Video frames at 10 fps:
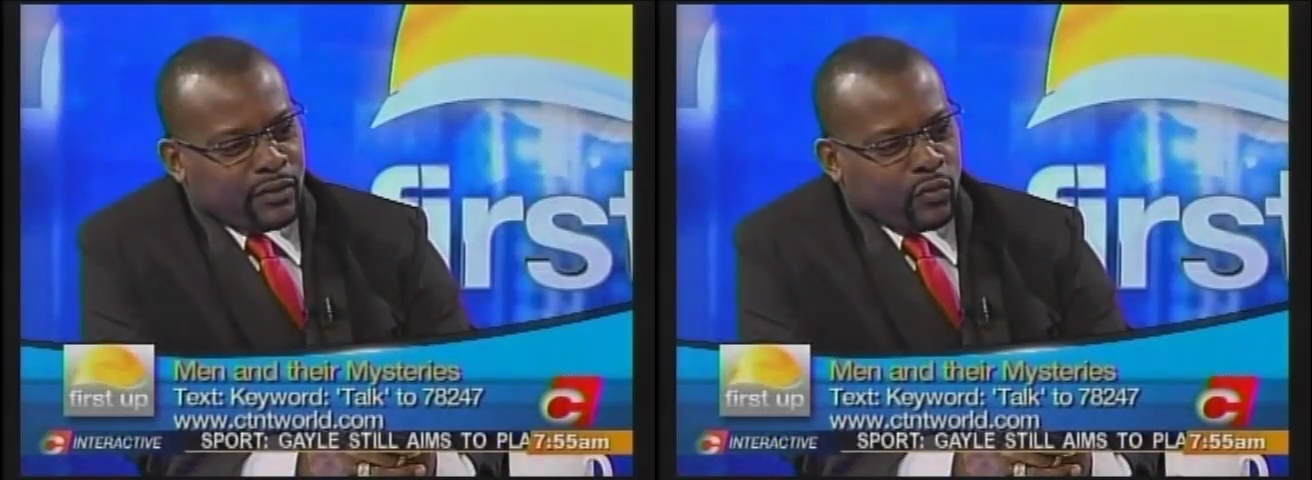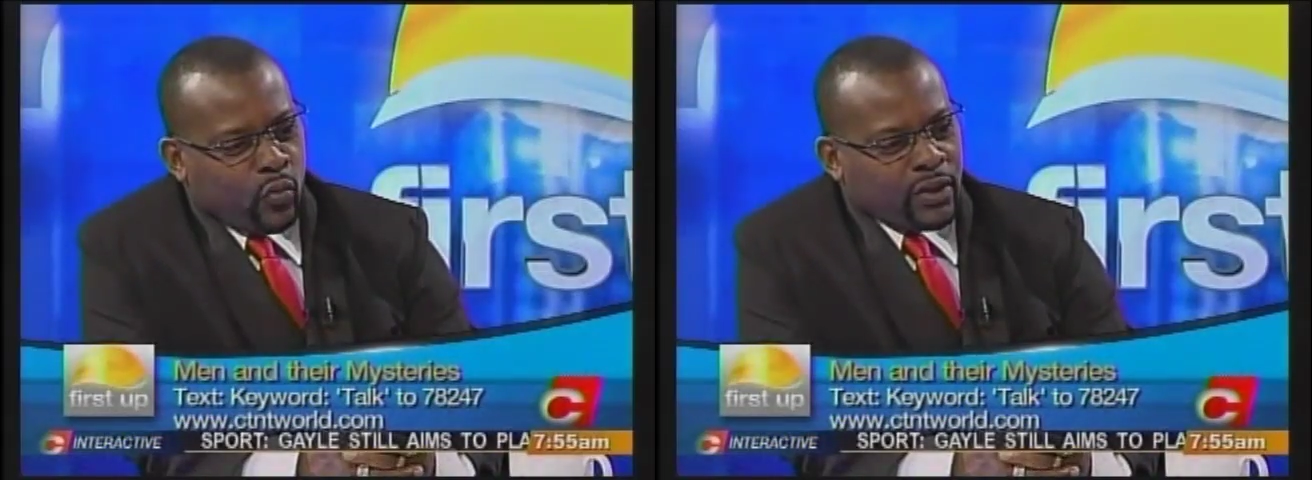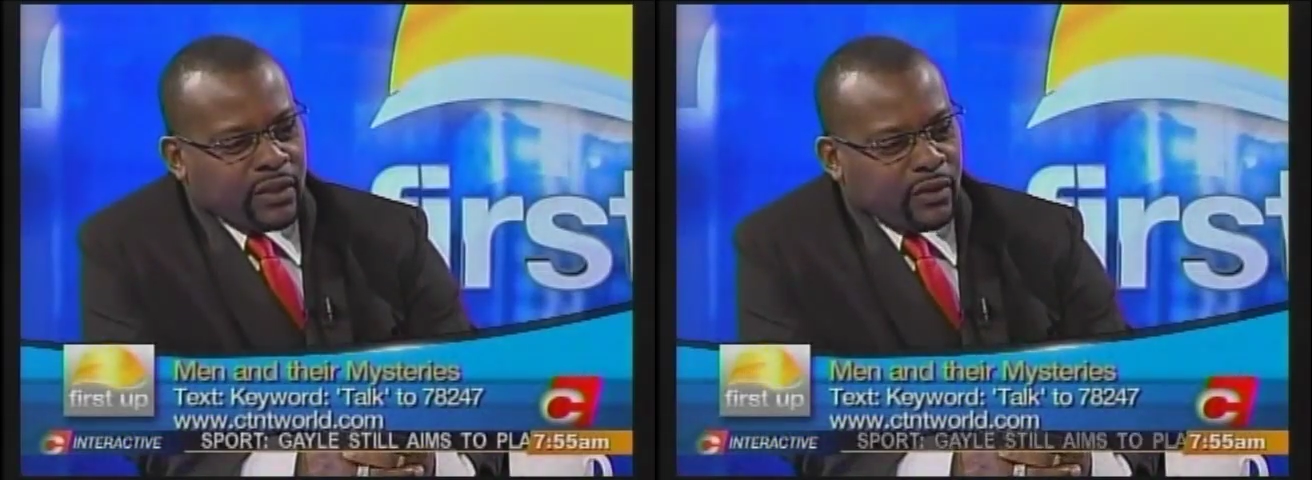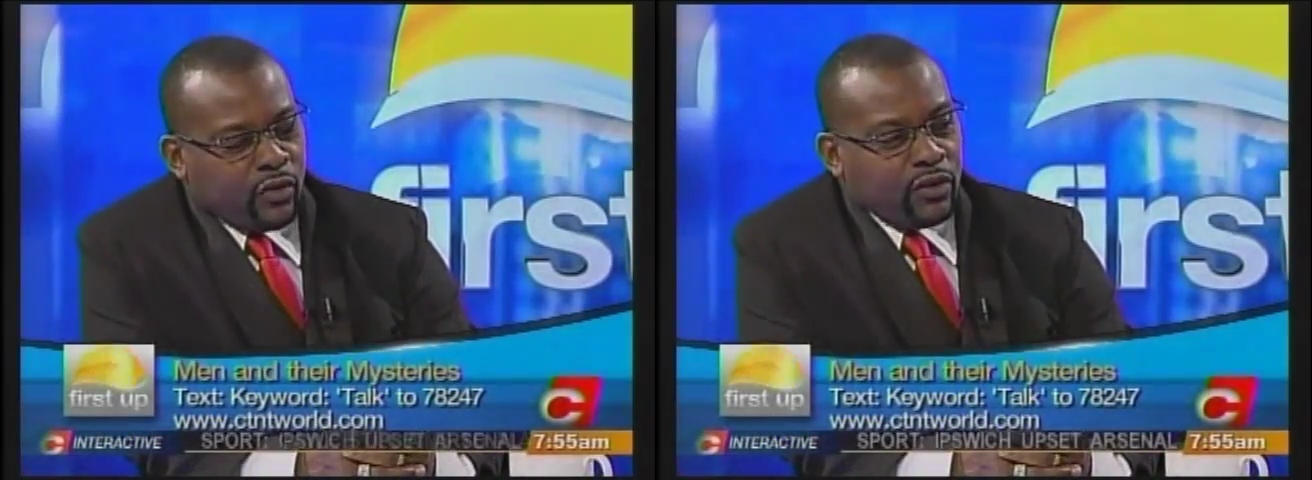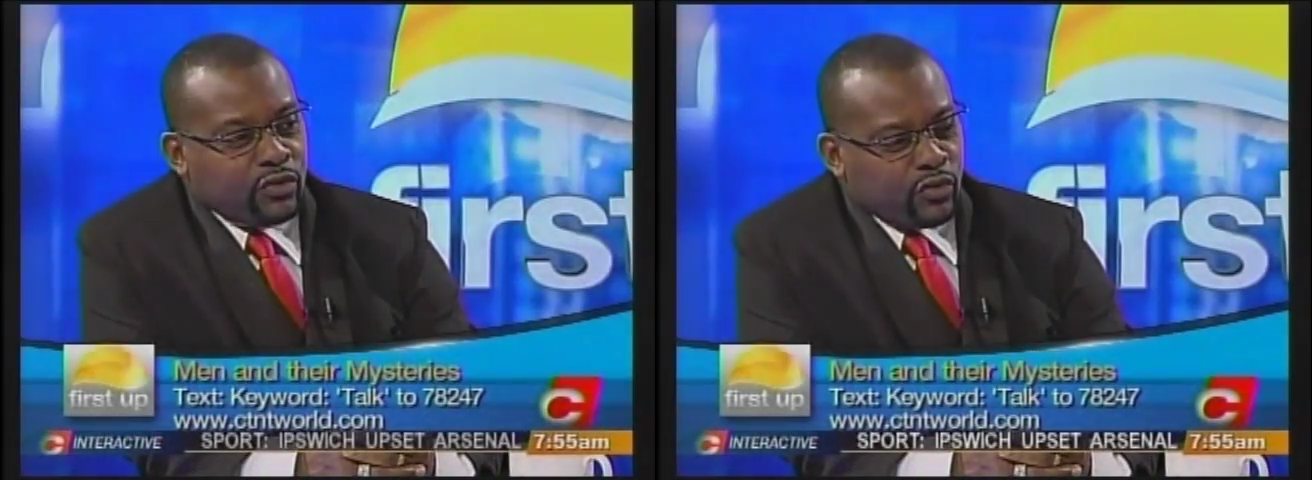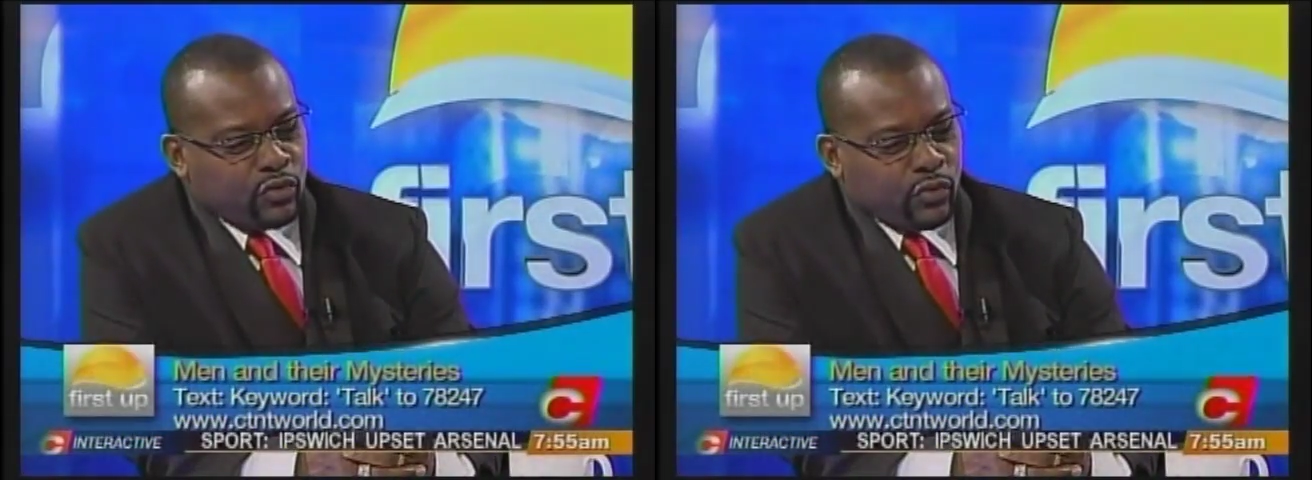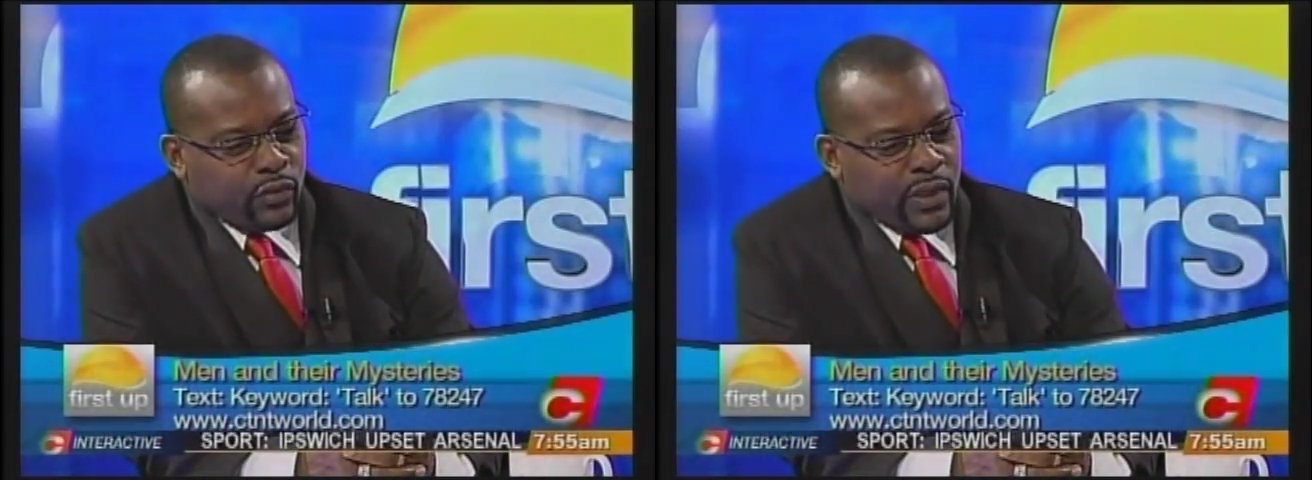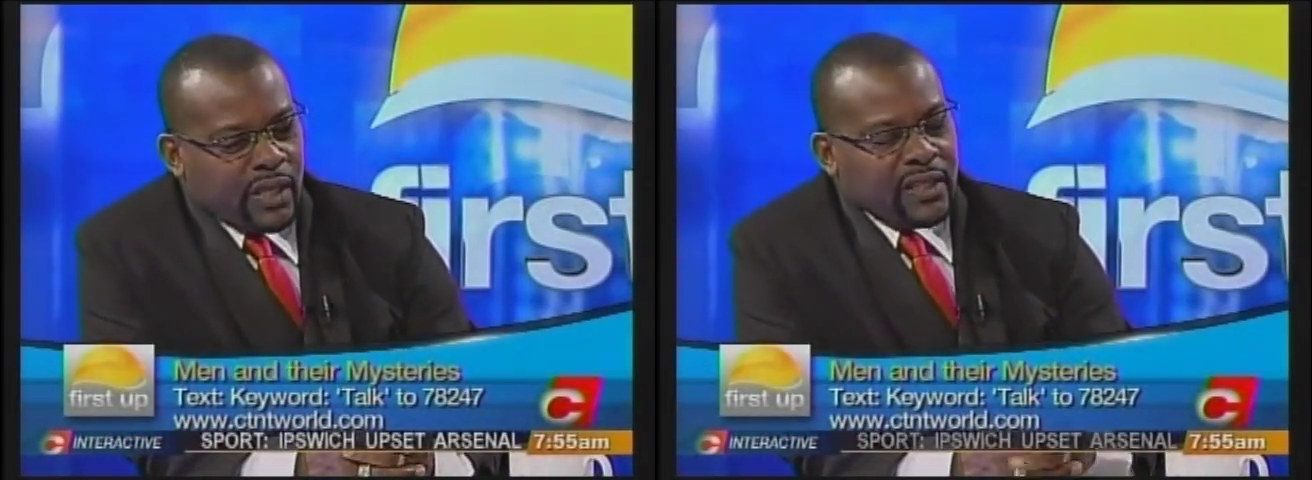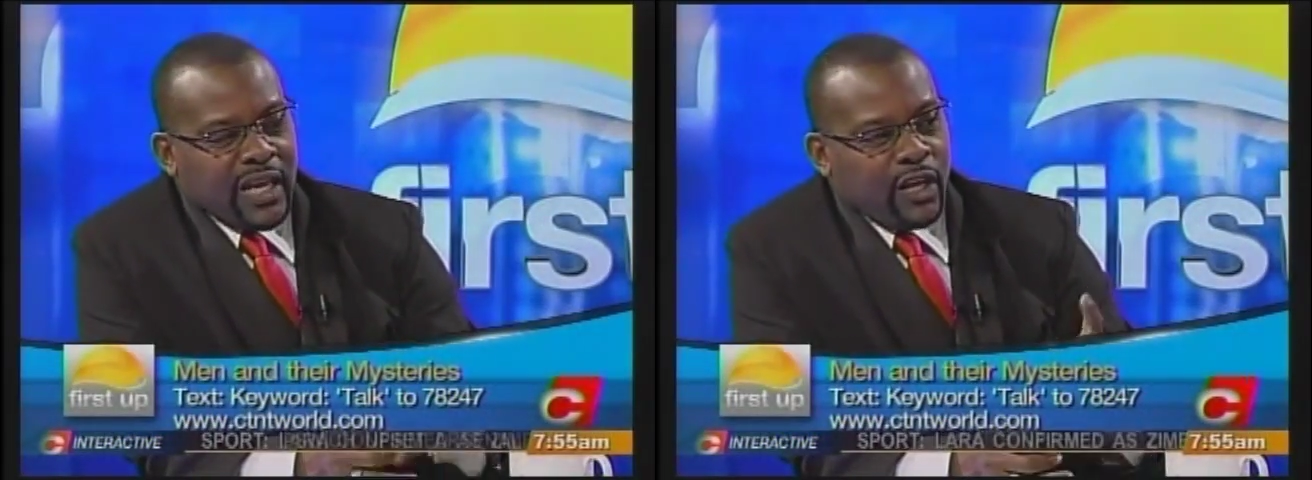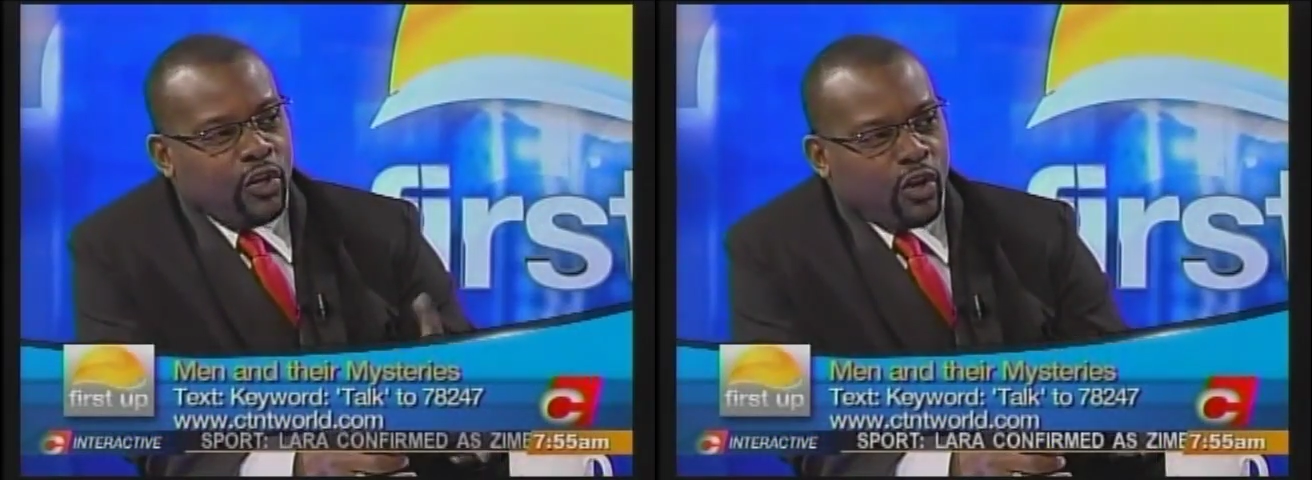what they also do, they
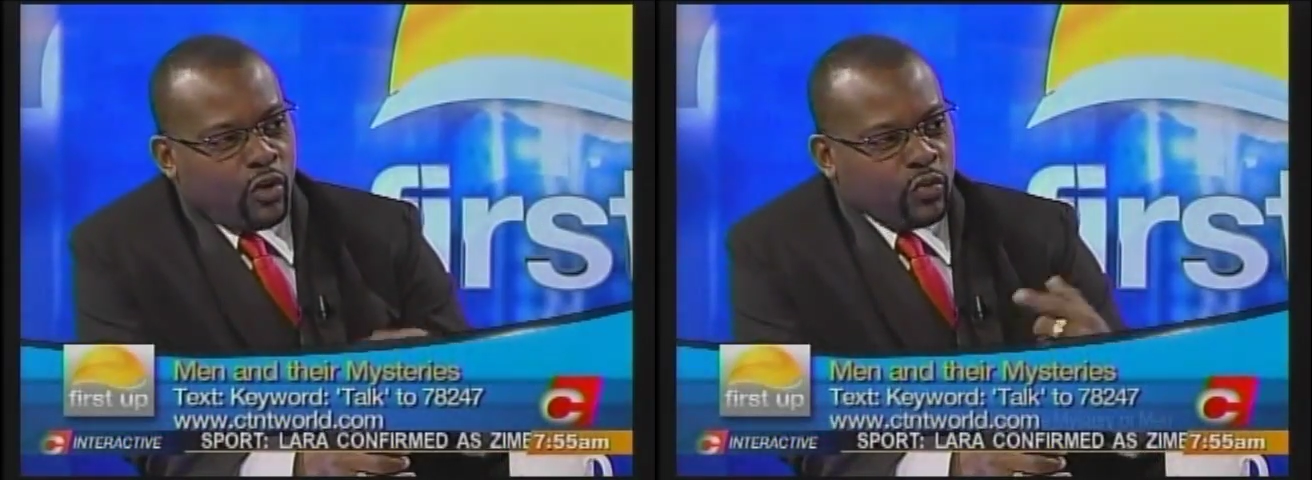allow